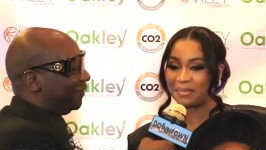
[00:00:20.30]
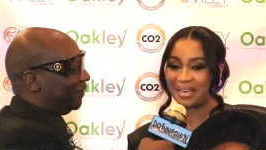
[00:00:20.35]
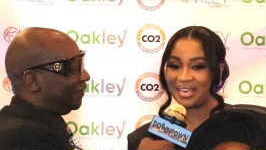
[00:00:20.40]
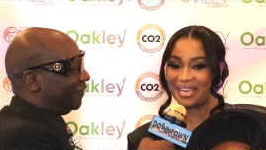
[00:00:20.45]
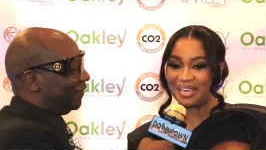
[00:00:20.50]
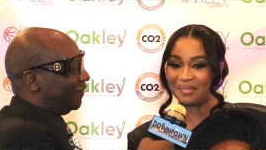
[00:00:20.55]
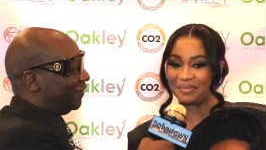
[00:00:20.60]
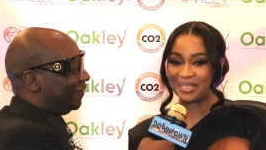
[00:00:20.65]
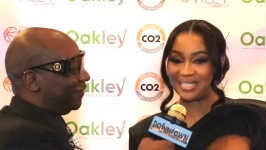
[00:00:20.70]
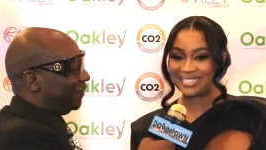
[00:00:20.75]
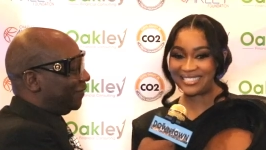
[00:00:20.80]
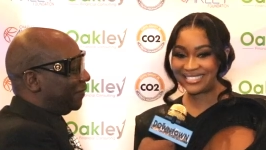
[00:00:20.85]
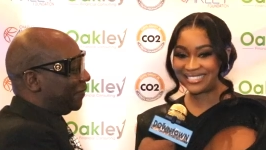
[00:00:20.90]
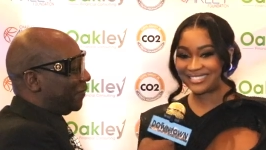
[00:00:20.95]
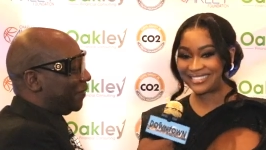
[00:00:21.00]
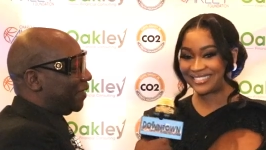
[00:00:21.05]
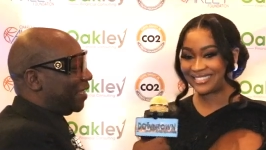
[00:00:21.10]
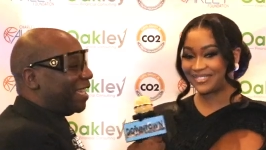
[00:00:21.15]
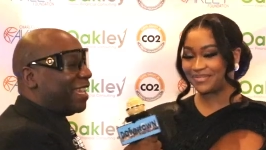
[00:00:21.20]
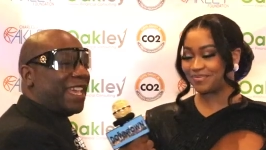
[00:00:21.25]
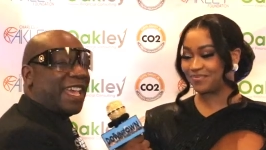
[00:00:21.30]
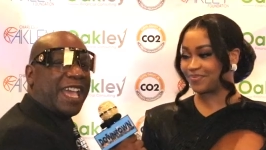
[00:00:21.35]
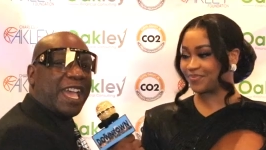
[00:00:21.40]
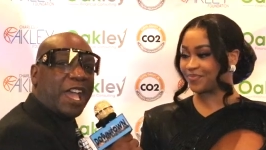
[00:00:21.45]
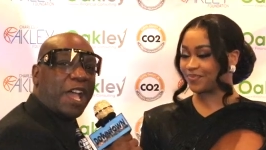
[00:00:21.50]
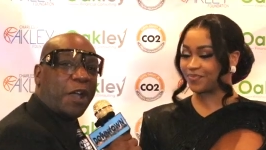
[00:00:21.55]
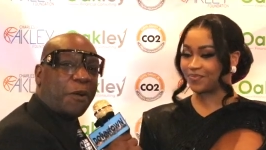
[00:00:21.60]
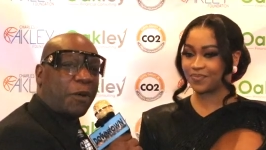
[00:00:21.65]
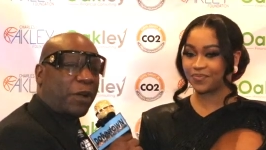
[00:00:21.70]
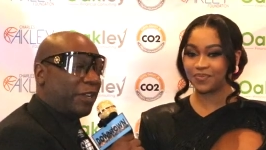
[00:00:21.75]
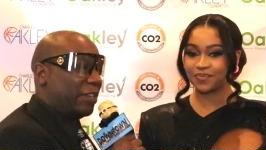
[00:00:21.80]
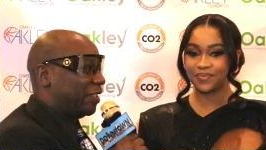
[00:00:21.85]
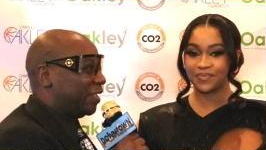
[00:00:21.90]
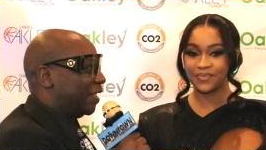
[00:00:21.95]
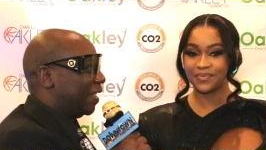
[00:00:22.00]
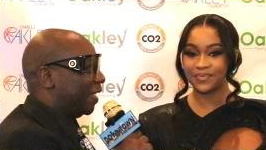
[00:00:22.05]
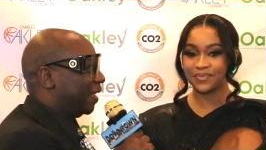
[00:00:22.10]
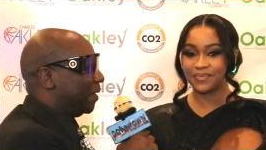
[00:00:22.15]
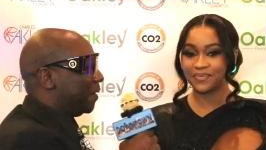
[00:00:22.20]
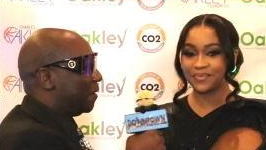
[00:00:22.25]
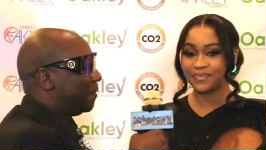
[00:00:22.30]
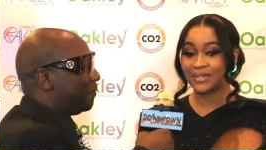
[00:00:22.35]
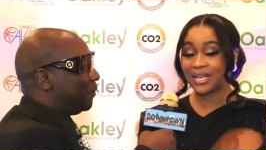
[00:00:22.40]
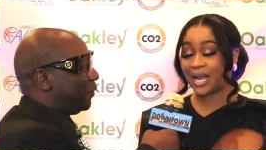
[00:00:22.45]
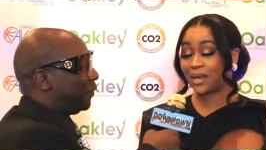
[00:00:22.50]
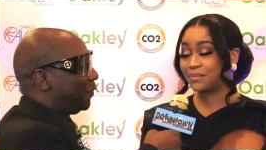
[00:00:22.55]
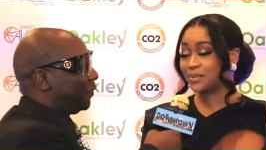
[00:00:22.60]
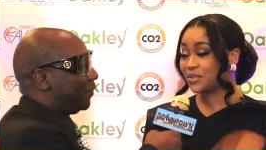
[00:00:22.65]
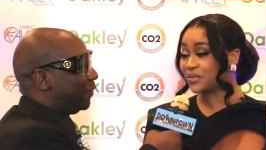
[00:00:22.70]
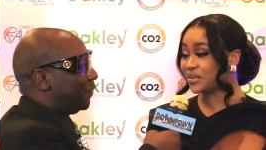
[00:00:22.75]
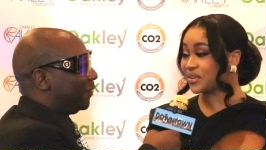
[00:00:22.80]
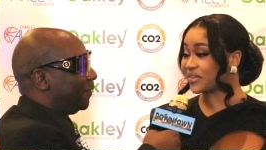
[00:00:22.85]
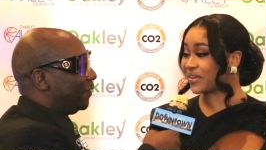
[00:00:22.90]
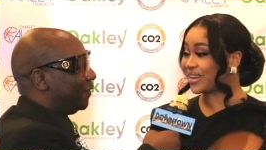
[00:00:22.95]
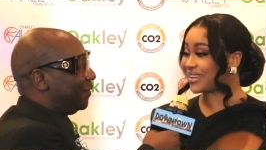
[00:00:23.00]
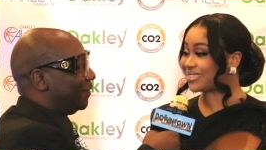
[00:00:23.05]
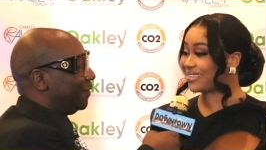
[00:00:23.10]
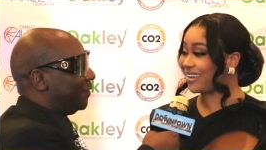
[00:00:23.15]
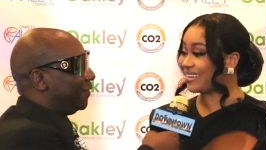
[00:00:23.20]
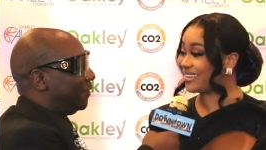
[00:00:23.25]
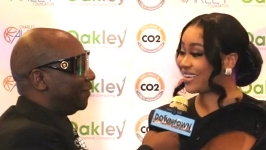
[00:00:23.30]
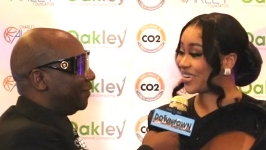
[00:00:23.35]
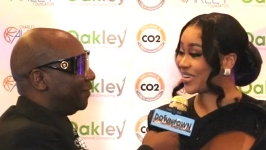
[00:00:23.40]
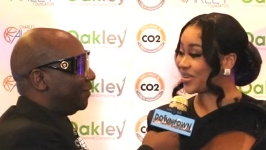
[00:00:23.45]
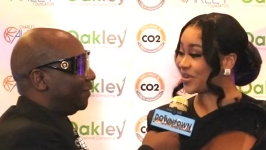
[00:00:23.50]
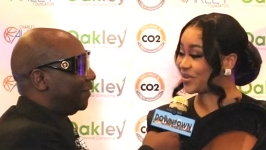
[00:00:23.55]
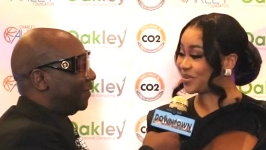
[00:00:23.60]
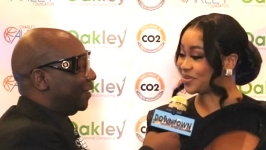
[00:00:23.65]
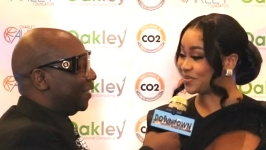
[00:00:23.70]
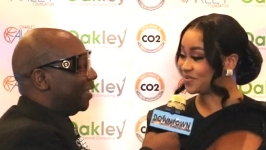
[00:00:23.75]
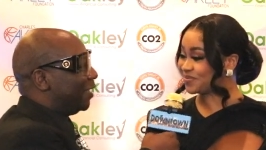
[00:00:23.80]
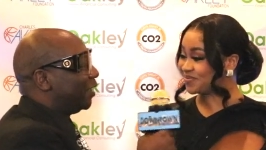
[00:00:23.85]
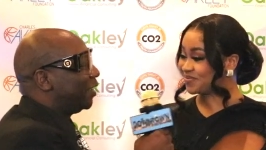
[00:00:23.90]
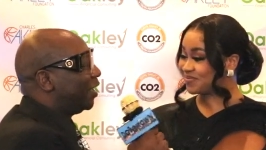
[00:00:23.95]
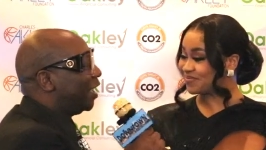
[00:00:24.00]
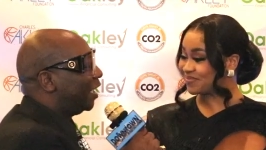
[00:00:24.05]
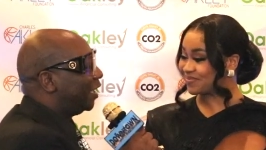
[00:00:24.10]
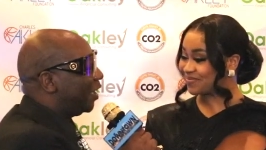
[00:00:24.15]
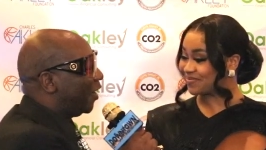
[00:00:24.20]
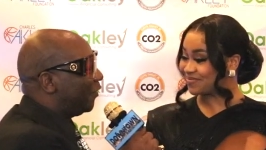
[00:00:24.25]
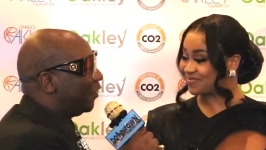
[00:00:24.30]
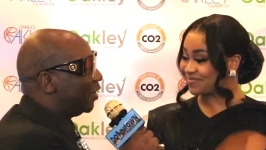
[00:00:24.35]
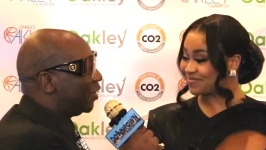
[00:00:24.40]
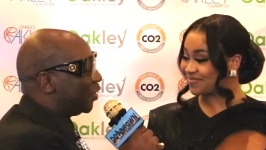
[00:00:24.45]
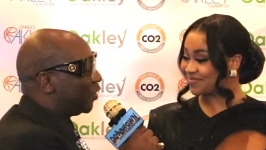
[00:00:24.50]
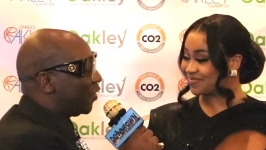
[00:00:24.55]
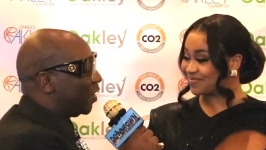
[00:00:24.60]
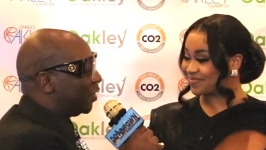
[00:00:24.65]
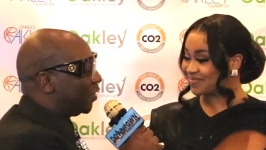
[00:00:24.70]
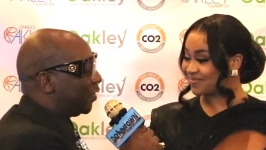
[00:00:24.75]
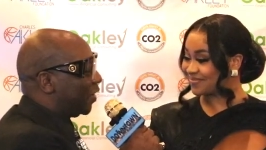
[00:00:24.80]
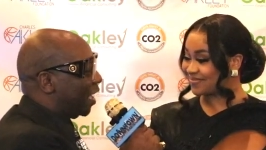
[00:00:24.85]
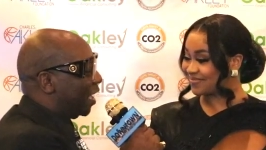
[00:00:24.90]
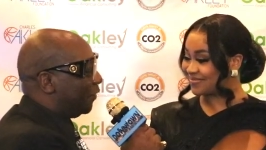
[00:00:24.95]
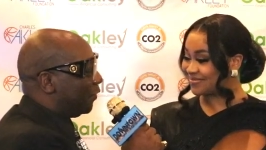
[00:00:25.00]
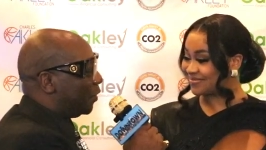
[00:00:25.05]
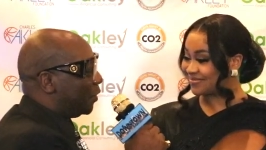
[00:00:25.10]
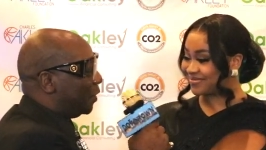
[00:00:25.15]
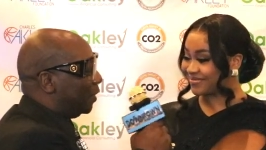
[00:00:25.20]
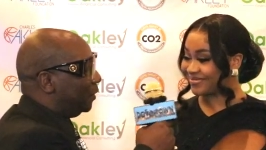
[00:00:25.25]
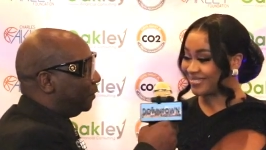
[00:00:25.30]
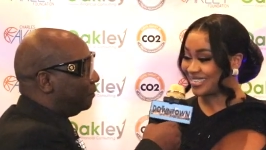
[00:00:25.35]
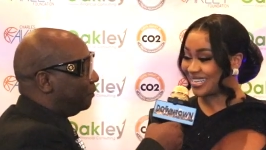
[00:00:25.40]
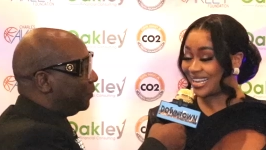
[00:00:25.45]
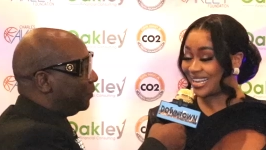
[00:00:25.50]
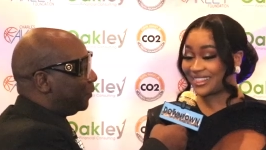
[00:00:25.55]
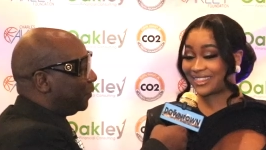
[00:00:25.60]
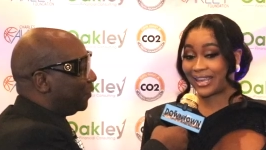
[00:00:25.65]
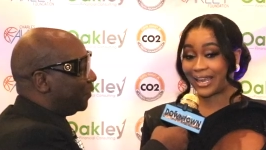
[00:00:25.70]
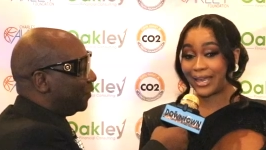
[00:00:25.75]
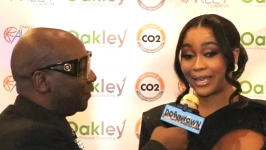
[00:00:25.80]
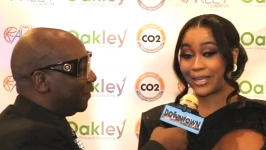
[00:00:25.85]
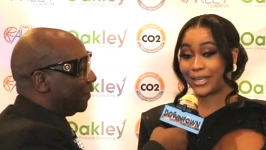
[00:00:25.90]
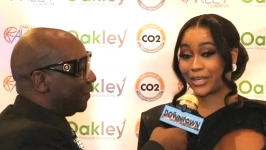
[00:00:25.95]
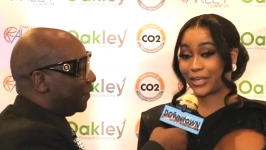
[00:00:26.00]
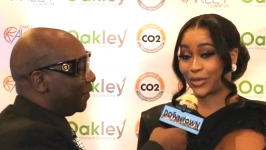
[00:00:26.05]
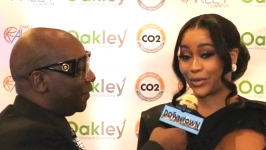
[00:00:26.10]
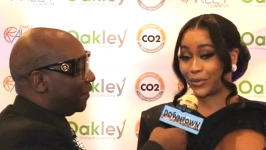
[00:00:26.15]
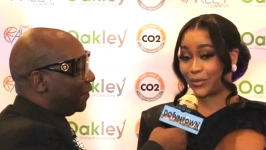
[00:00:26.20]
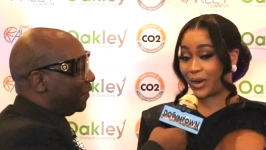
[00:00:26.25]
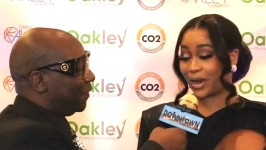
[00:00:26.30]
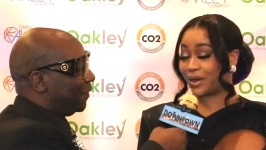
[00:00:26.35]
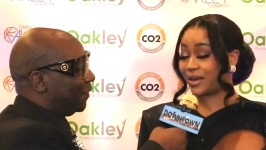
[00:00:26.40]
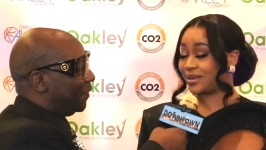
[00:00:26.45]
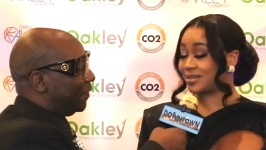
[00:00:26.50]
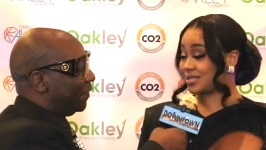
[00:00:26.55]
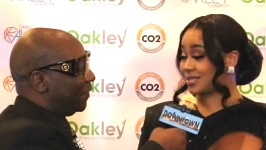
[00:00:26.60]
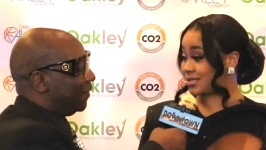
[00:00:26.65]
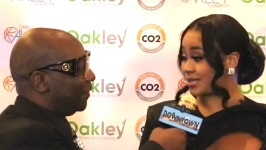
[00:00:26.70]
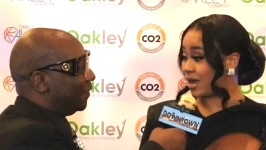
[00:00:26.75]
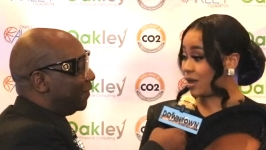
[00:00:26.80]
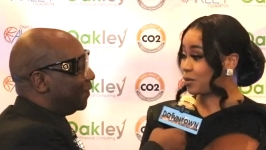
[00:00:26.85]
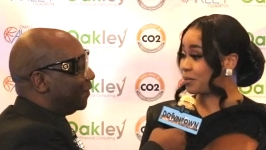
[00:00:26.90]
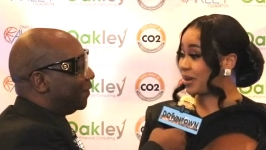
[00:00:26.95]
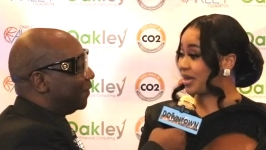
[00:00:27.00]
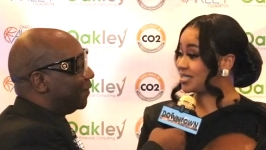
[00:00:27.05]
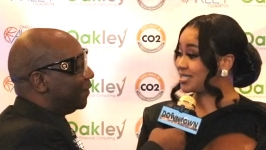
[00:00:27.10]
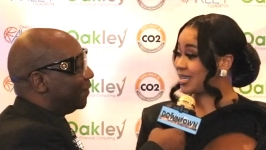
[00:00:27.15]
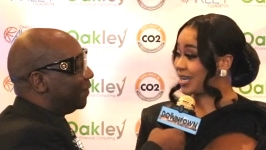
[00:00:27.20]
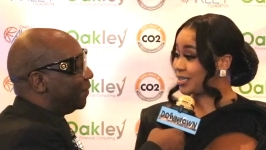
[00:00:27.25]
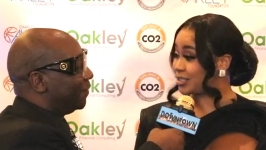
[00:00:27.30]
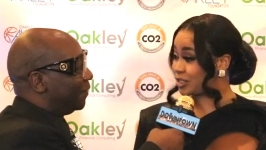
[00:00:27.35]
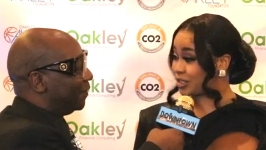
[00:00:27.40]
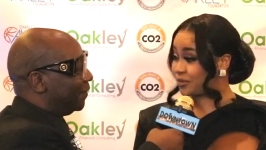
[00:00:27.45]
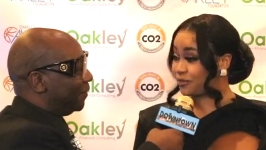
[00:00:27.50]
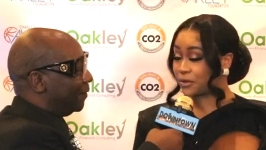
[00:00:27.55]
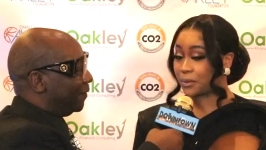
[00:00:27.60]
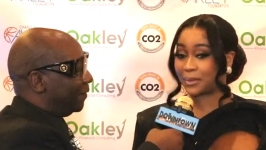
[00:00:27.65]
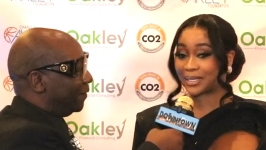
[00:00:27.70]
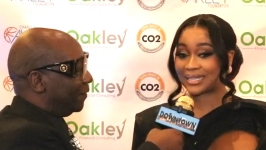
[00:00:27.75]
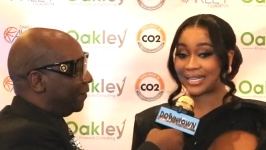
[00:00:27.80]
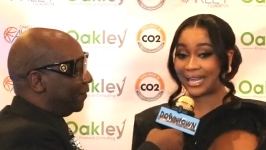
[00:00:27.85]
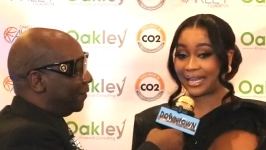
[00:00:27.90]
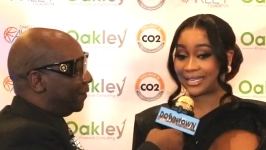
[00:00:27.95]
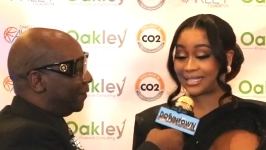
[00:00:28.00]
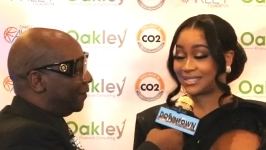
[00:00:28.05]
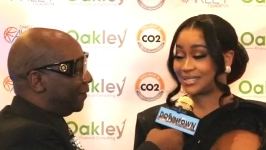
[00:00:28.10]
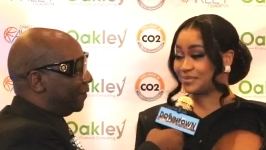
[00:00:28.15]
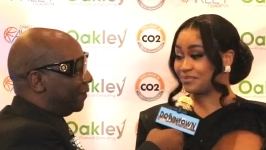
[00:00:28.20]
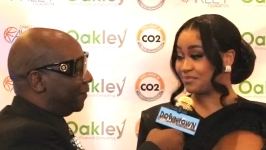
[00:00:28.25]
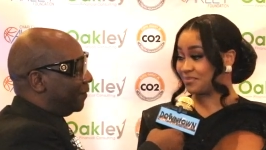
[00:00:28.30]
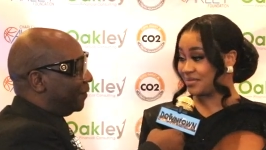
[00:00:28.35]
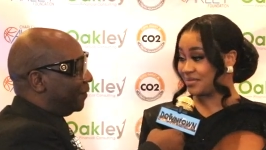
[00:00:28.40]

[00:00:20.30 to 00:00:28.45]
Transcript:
Speaker 1: Miami.
Speaker 2: How are you today?
Speaker 1: I'm doing great, thank you.
Speaker 2: Yeah, I love this dress you have on.
Speaker 1: Thank you. It's styled by Tai G from Atlanta.